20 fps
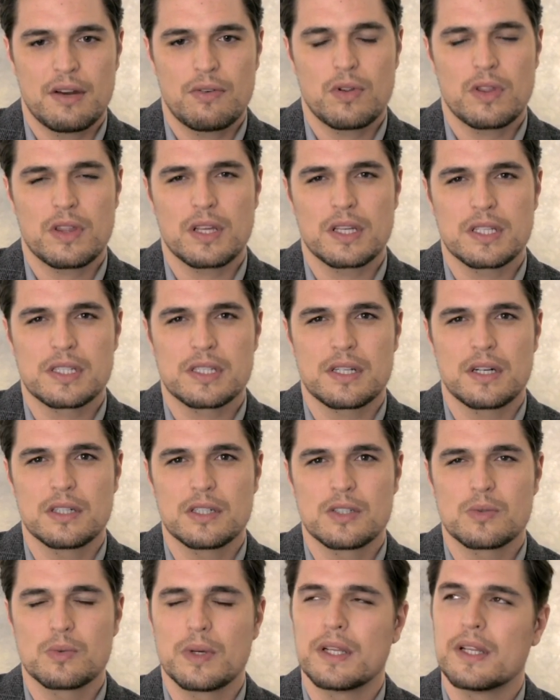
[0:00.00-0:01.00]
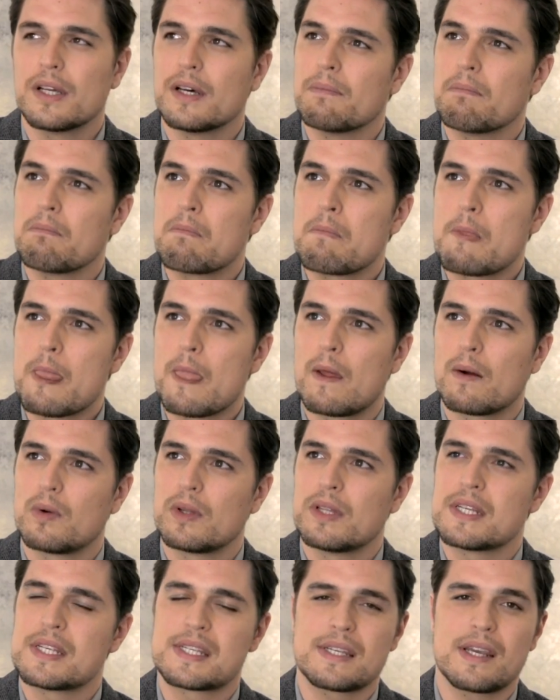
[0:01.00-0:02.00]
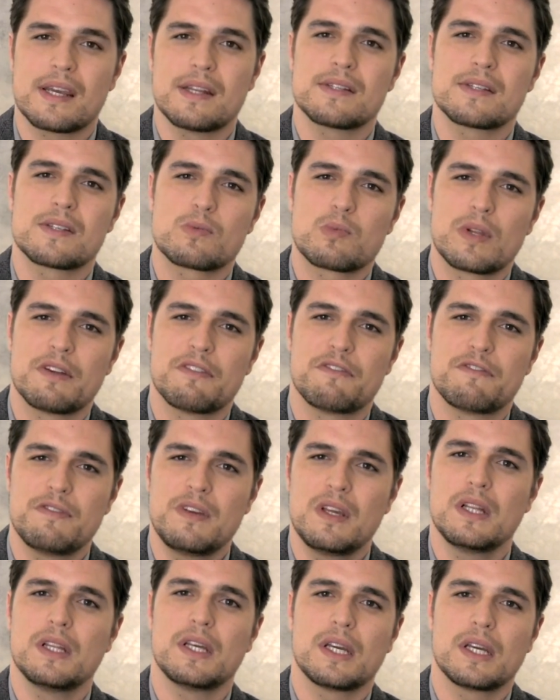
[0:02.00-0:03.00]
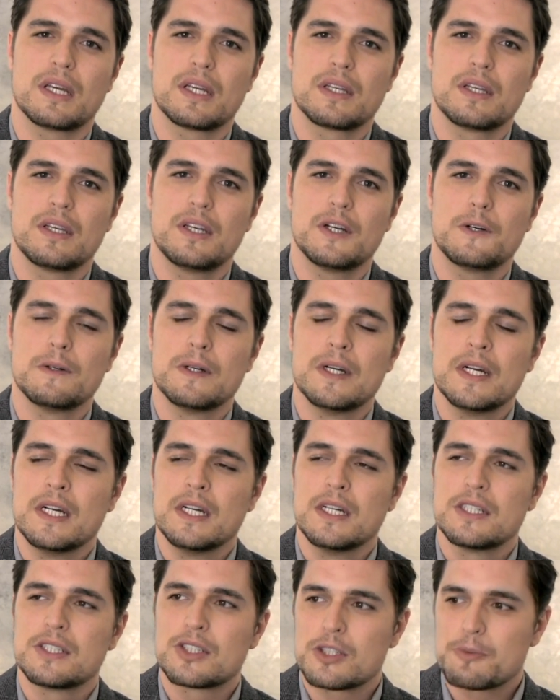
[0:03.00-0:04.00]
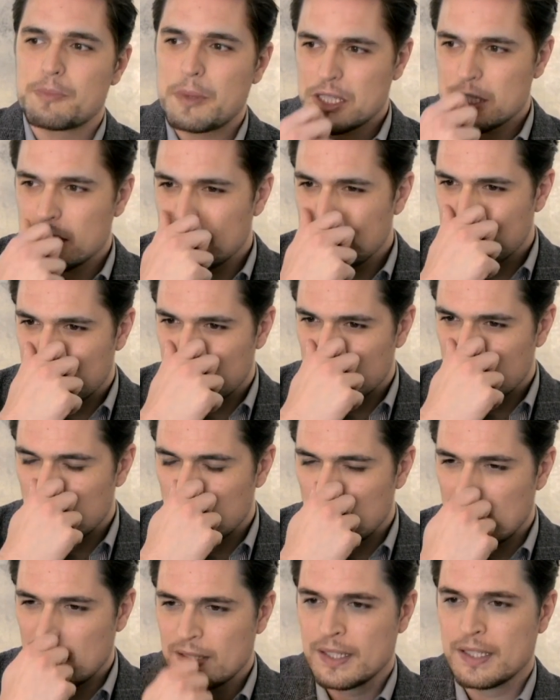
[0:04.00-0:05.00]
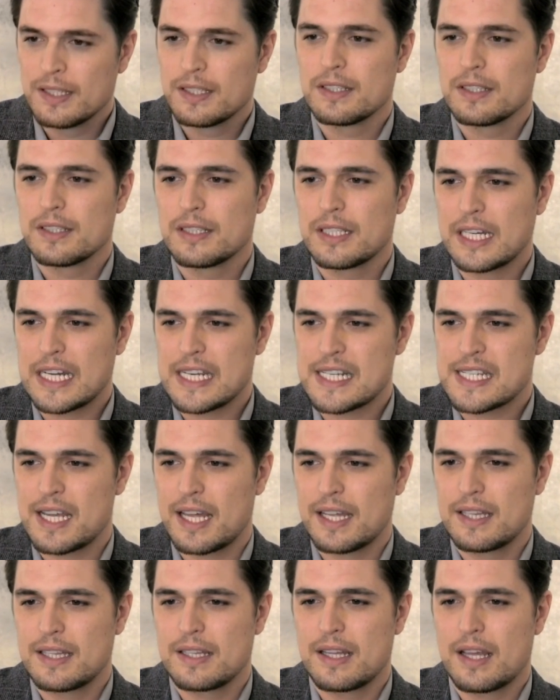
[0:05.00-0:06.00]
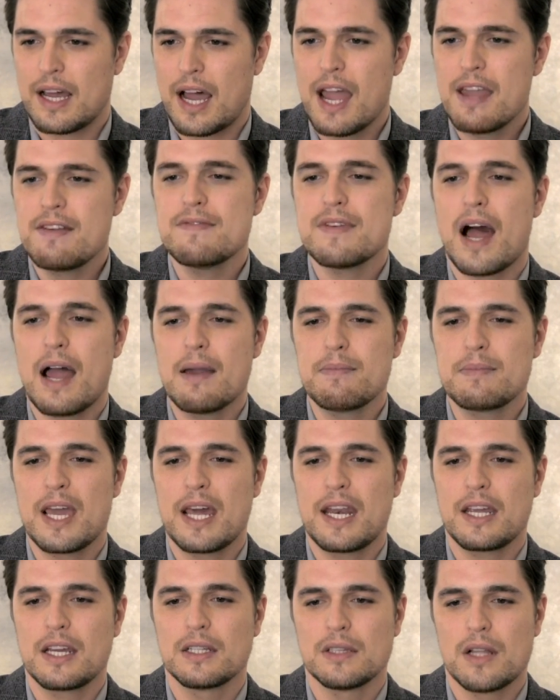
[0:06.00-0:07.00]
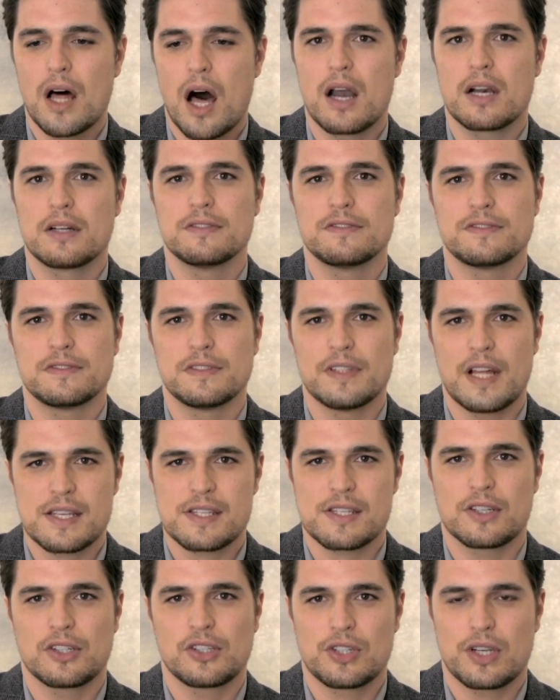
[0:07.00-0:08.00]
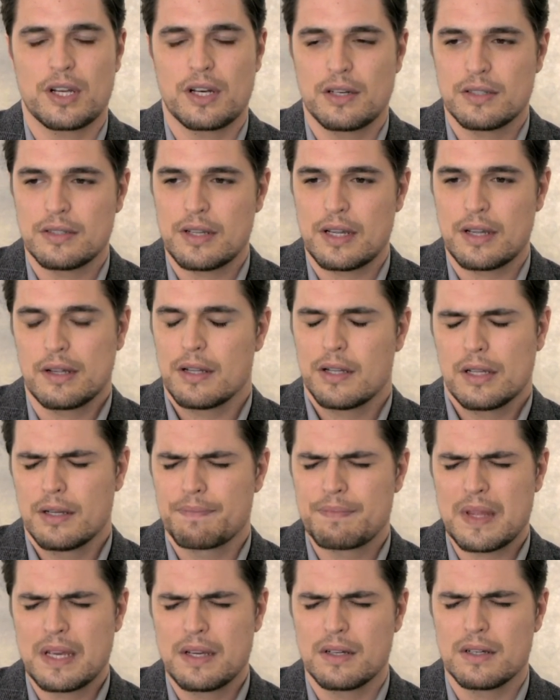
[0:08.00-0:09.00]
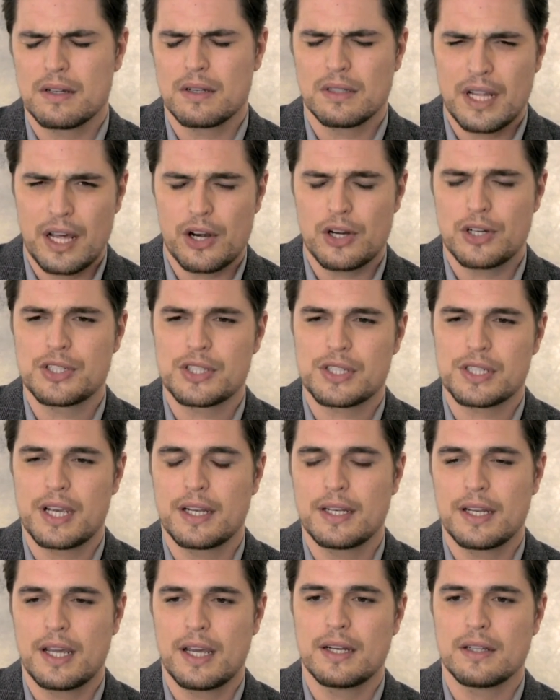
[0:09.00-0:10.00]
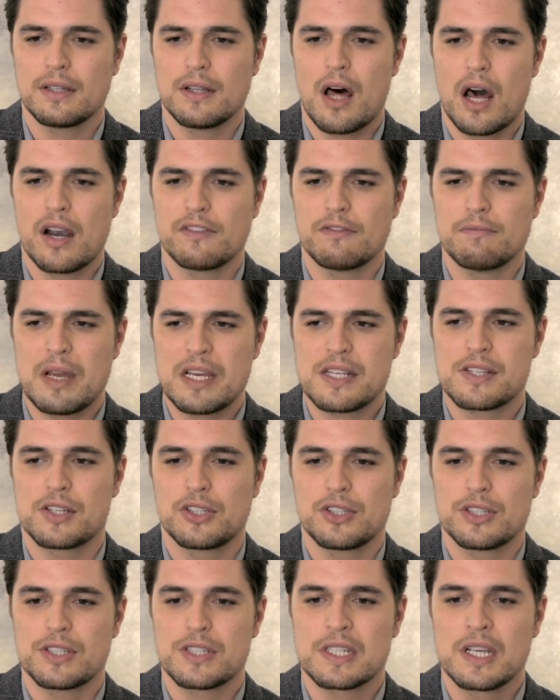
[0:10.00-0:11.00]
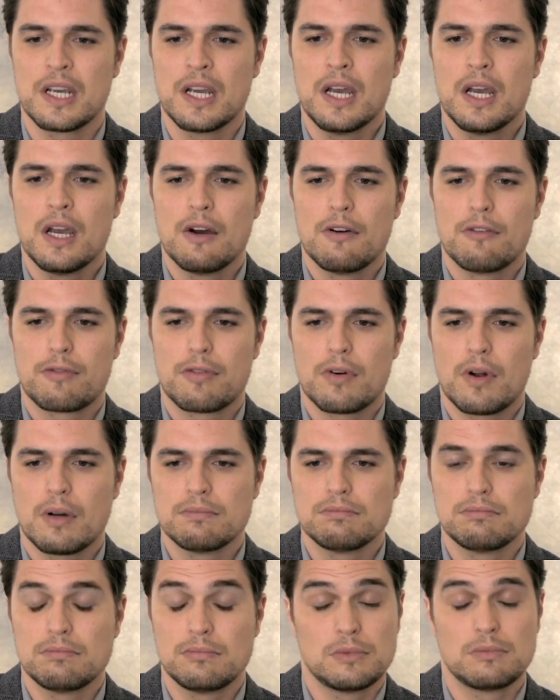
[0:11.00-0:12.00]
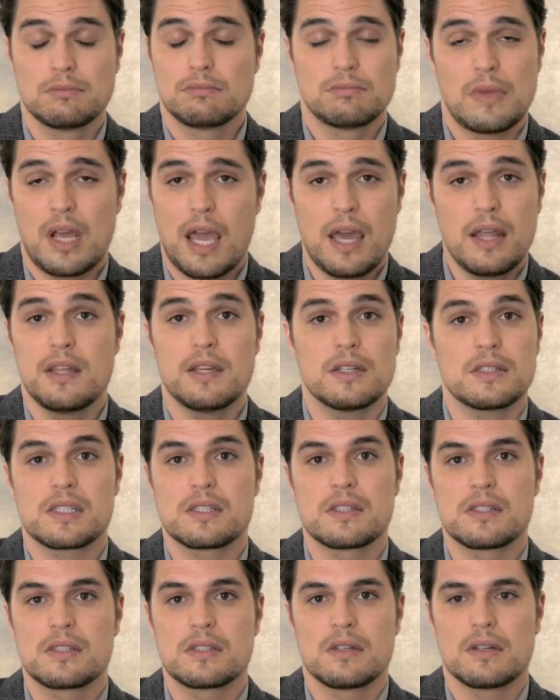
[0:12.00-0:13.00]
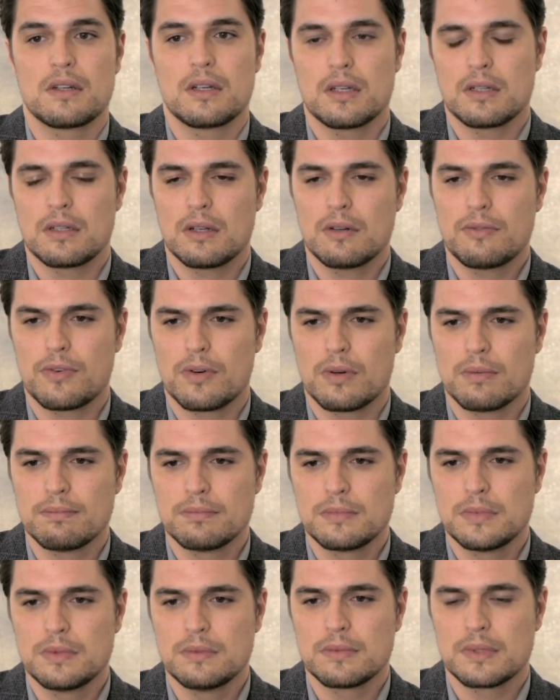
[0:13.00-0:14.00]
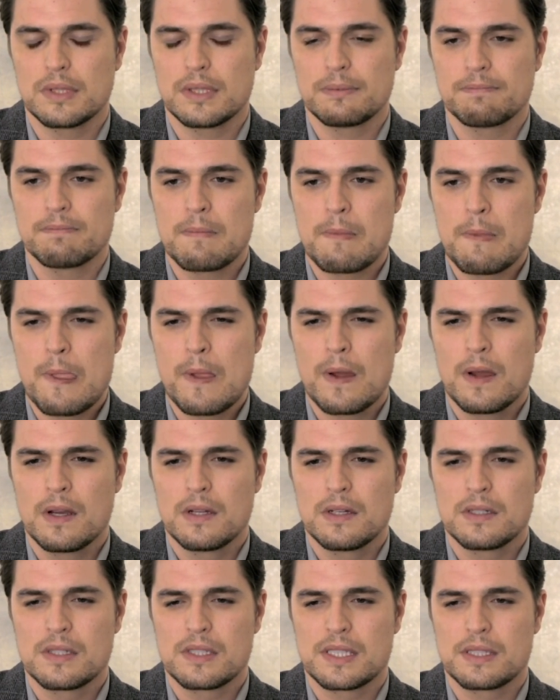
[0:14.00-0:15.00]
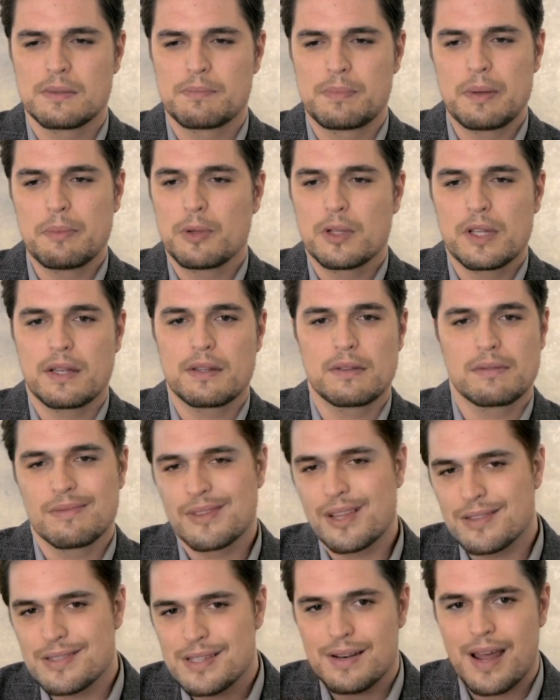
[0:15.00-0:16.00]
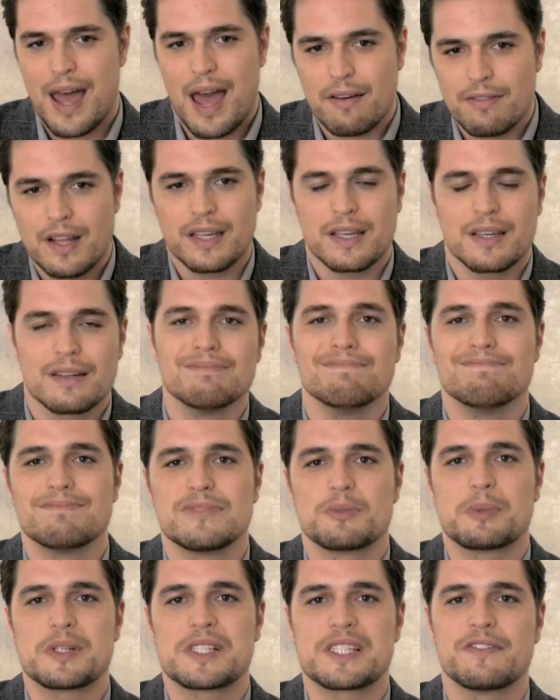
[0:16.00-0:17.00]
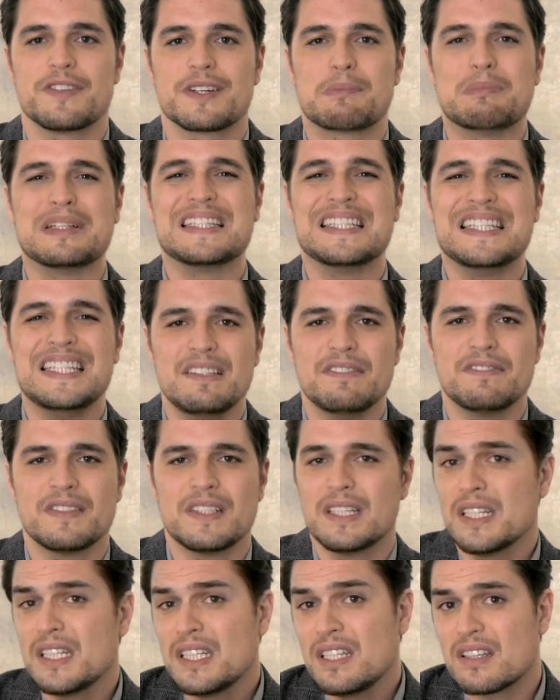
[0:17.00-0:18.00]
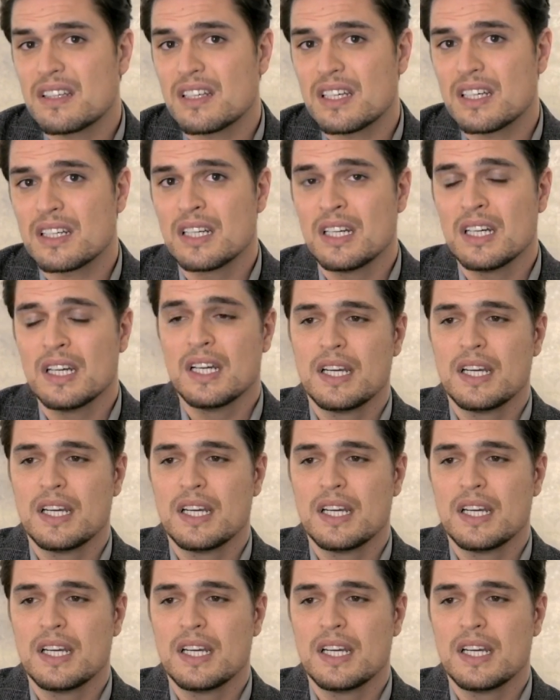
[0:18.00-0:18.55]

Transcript: Everything starts with, um, with a sense, with a feeling, you know? So especially for, like I said, I, I'm getting a lot of message and, uh, uh, letters and, and a lot of messages from atheists, you know, from um, people that doesn't have like a specific belief in anything.